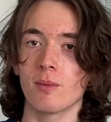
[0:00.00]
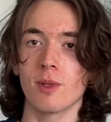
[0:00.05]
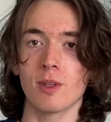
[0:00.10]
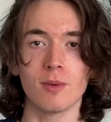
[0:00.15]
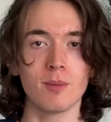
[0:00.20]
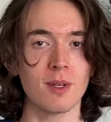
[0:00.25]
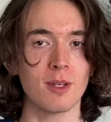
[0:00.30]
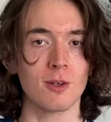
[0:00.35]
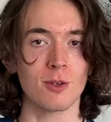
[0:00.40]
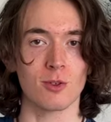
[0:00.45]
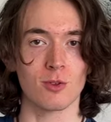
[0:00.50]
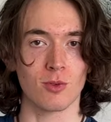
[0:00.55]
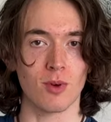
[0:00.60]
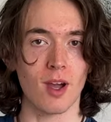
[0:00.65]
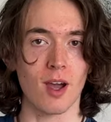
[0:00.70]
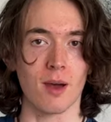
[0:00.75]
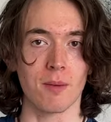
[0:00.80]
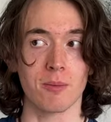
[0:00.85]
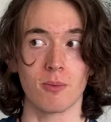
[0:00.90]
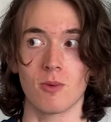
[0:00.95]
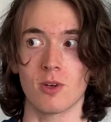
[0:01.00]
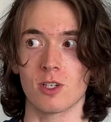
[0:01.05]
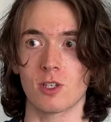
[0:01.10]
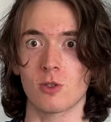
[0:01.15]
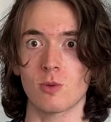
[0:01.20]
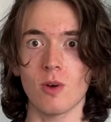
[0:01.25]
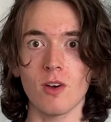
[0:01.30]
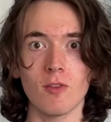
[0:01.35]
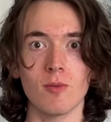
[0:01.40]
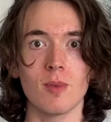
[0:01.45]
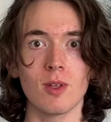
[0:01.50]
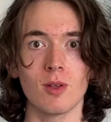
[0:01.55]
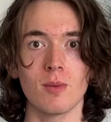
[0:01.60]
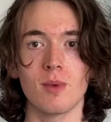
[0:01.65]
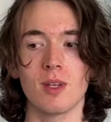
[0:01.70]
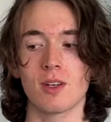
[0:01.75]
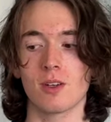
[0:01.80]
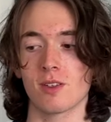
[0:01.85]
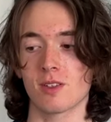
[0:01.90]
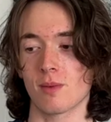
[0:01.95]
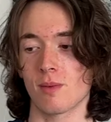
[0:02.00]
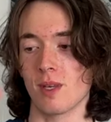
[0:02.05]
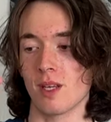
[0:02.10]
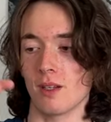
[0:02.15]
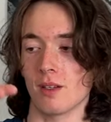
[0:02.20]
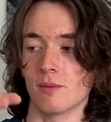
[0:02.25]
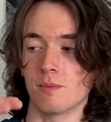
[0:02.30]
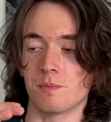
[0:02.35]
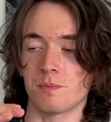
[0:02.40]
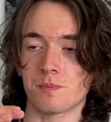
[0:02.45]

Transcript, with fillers: millimeter drop, which 12 millimeters, I mean,